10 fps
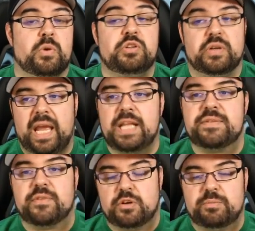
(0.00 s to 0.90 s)
took hits
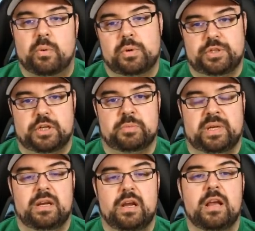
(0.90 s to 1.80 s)
for her poor
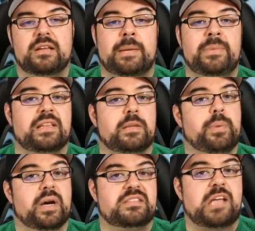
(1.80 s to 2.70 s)
judgment, claiming that the
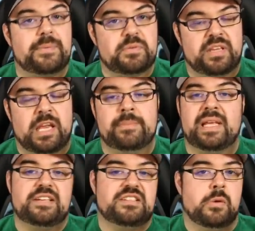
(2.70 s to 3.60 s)
buck stops with him, that
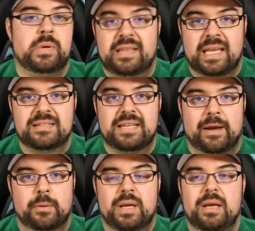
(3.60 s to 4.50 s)
he's slowing things
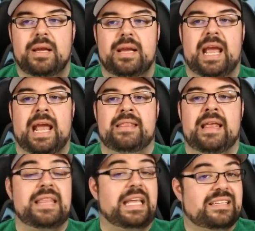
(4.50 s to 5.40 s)
down, and then they